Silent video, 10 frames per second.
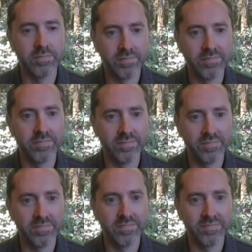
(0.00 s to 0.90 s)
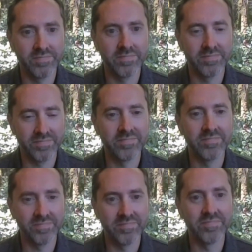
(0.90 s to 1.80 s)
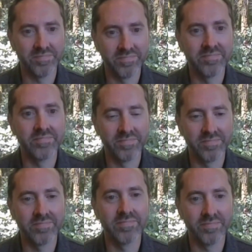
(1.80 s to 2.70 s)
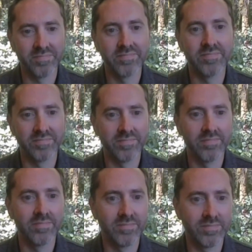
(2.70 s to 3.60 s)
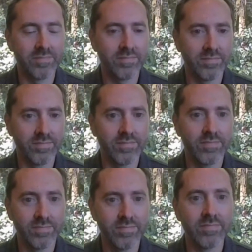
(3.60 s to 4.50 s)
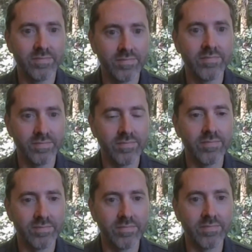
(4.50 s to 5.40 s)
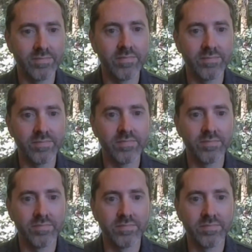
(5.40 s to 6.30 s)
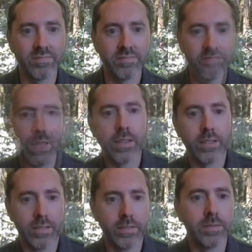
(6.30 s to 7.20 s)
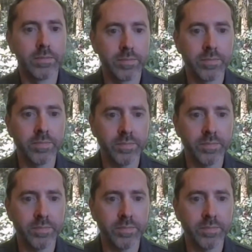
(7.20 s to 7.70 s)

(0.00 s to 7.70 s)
(silent)